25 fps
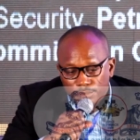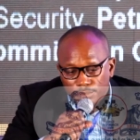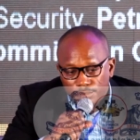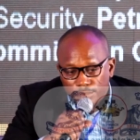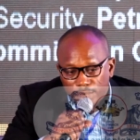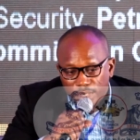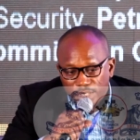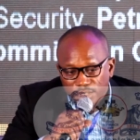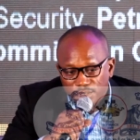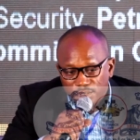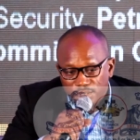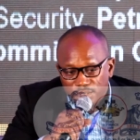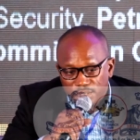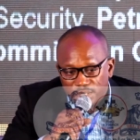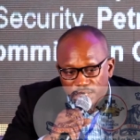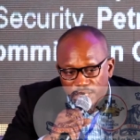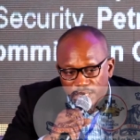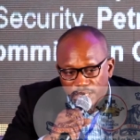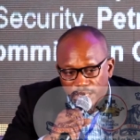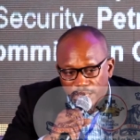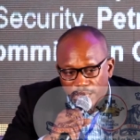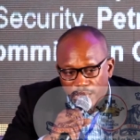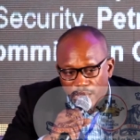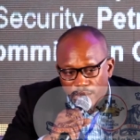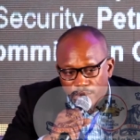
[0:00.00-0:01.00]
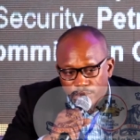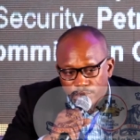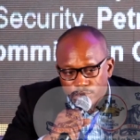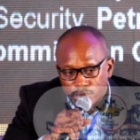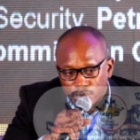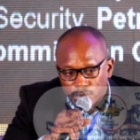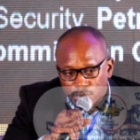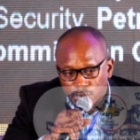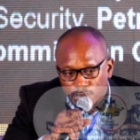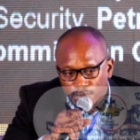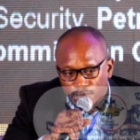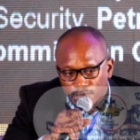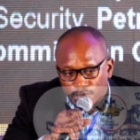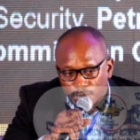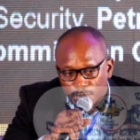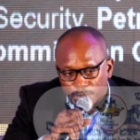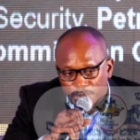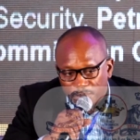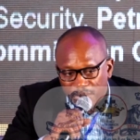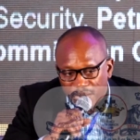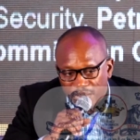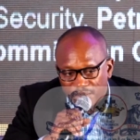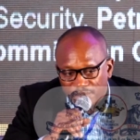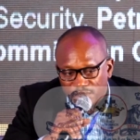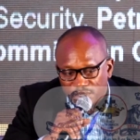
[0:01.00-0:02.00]
when you say a role for
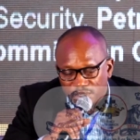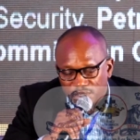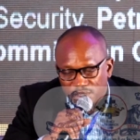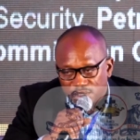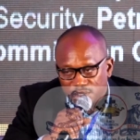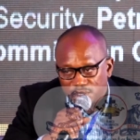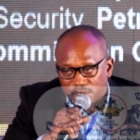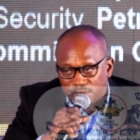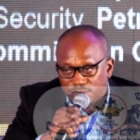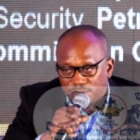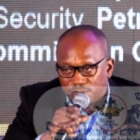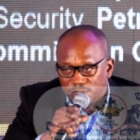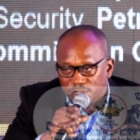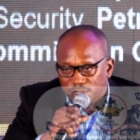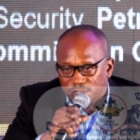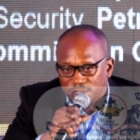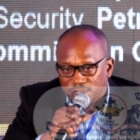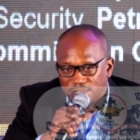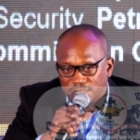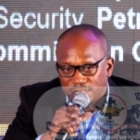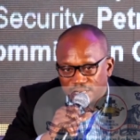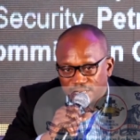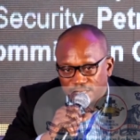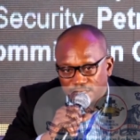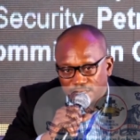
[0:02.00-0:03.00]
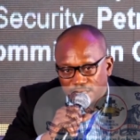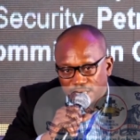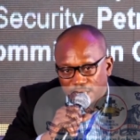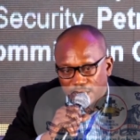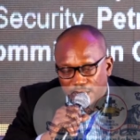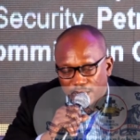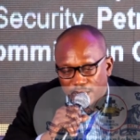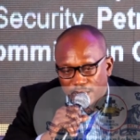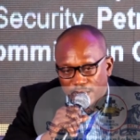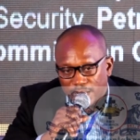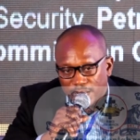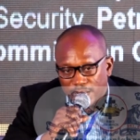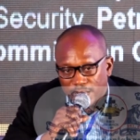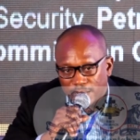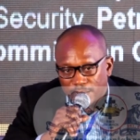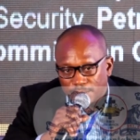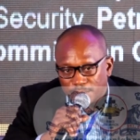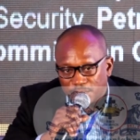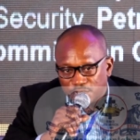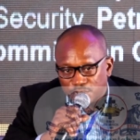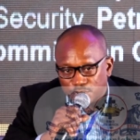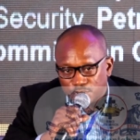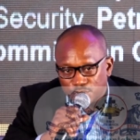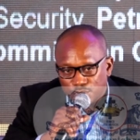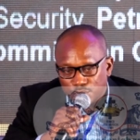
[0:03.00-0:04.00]
private security sector, I
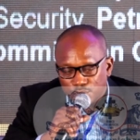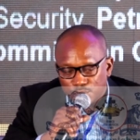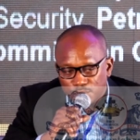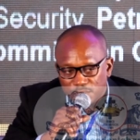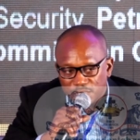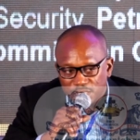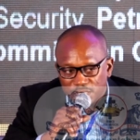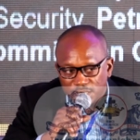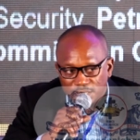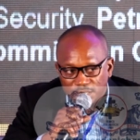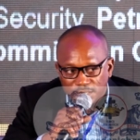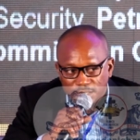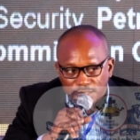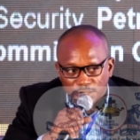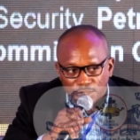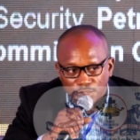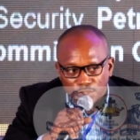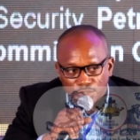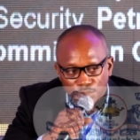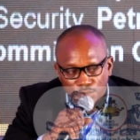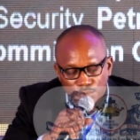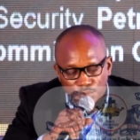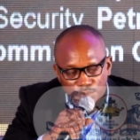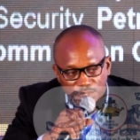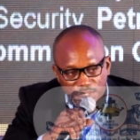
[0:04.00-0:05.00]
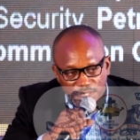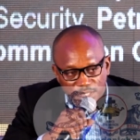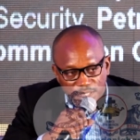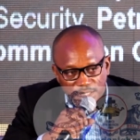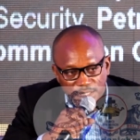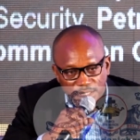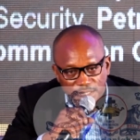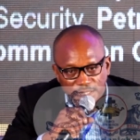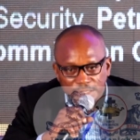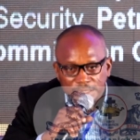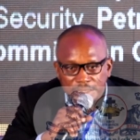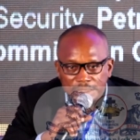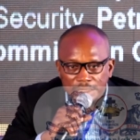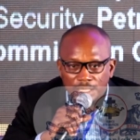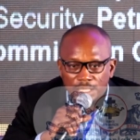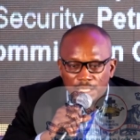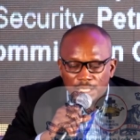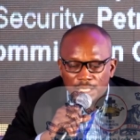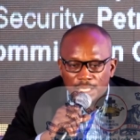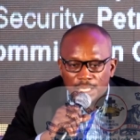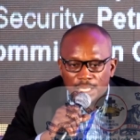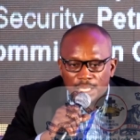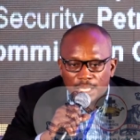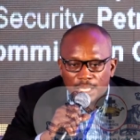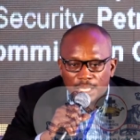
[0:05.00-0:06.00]
am assuming using
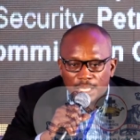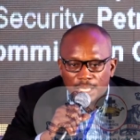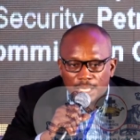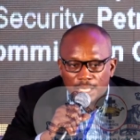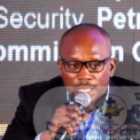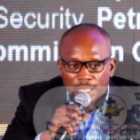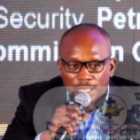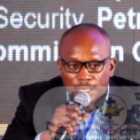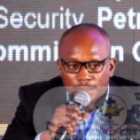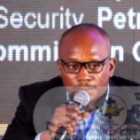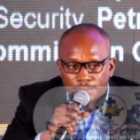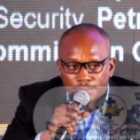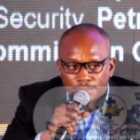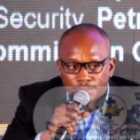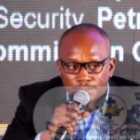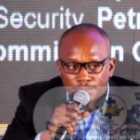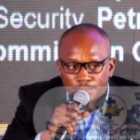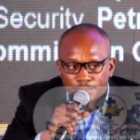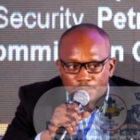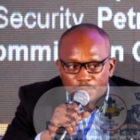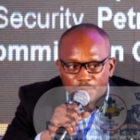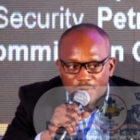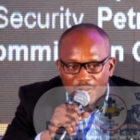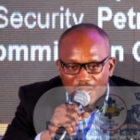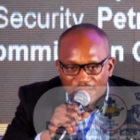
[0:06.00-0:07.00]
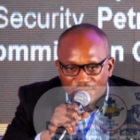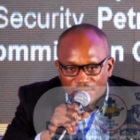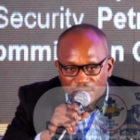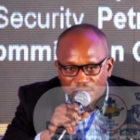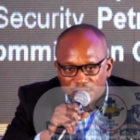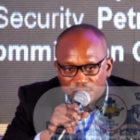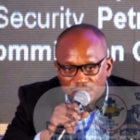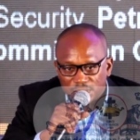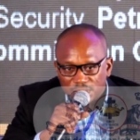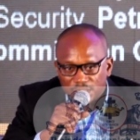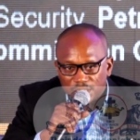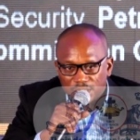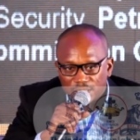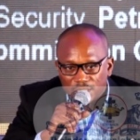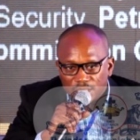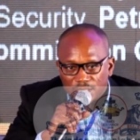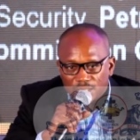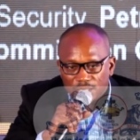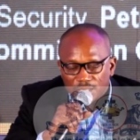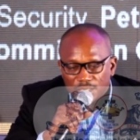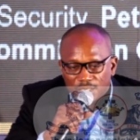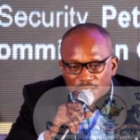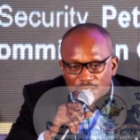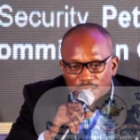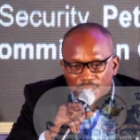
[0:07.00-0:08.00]
um, private
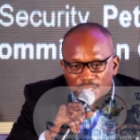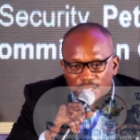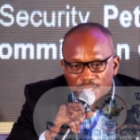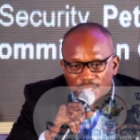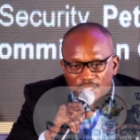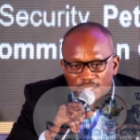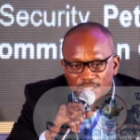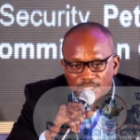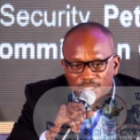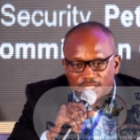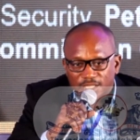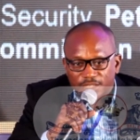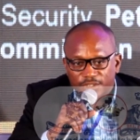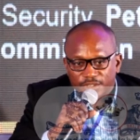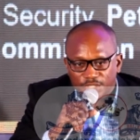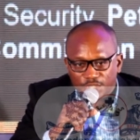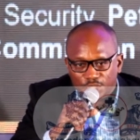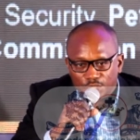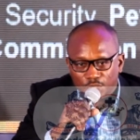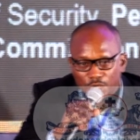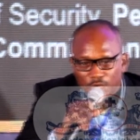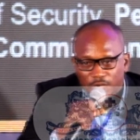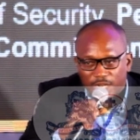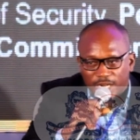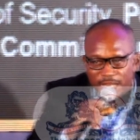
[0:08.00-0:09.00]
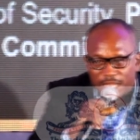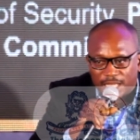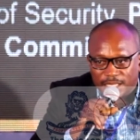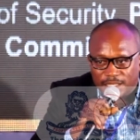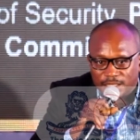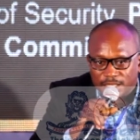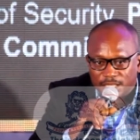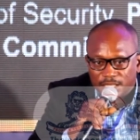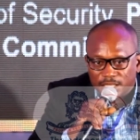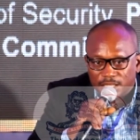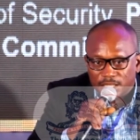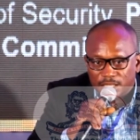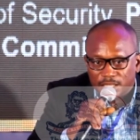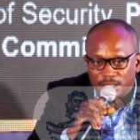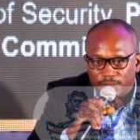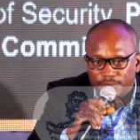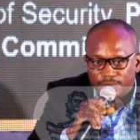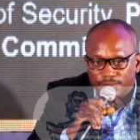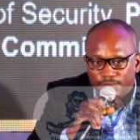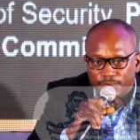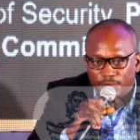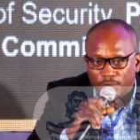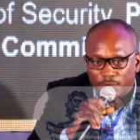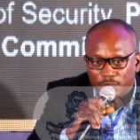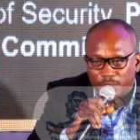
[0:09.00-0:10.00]
security organization
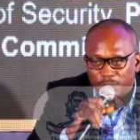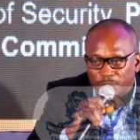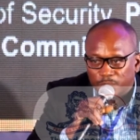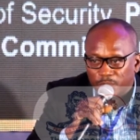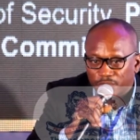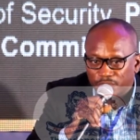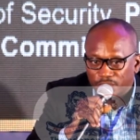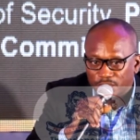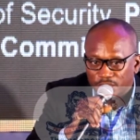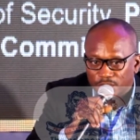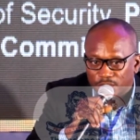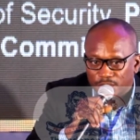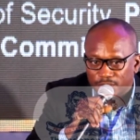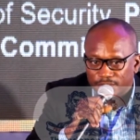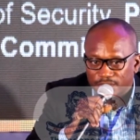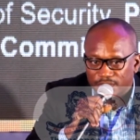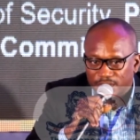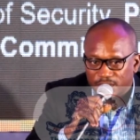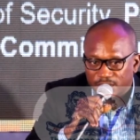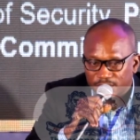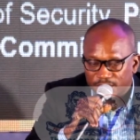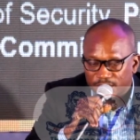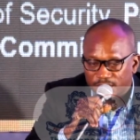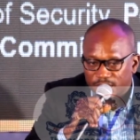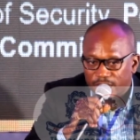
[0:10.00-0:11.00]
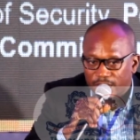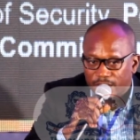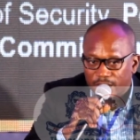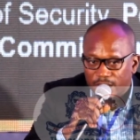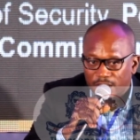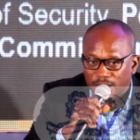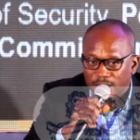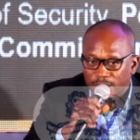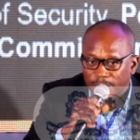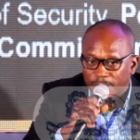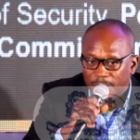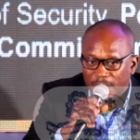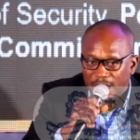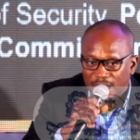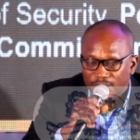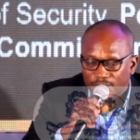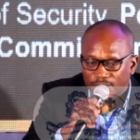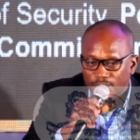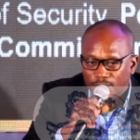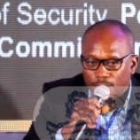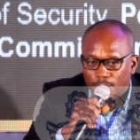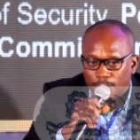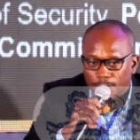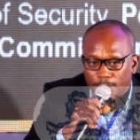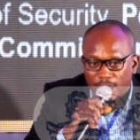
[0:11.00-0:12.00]
for the provision of security around the
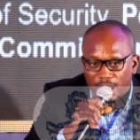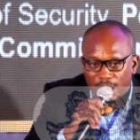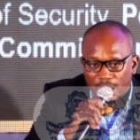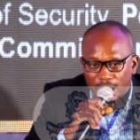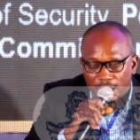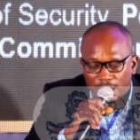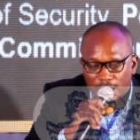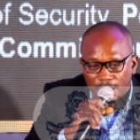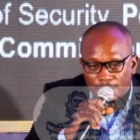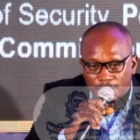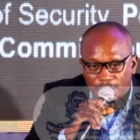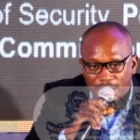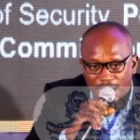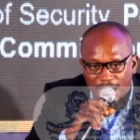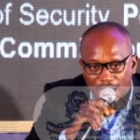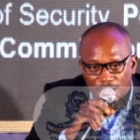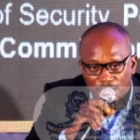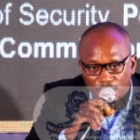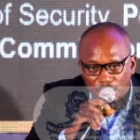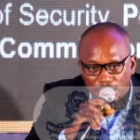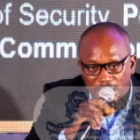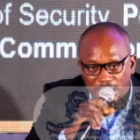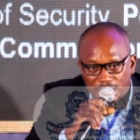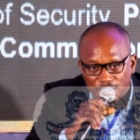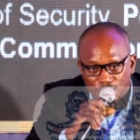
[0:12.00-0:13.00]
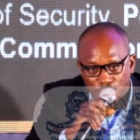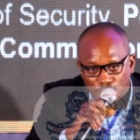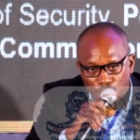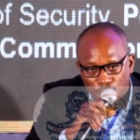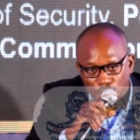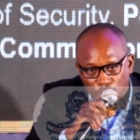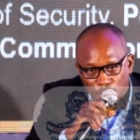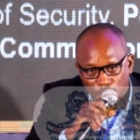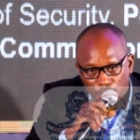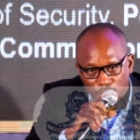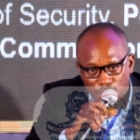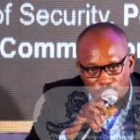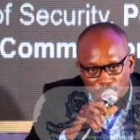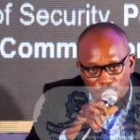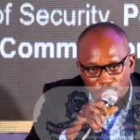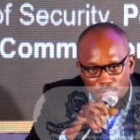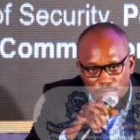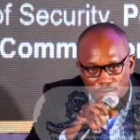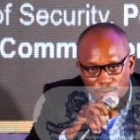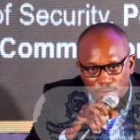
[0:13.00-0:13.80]
platform. Um, Ghana does not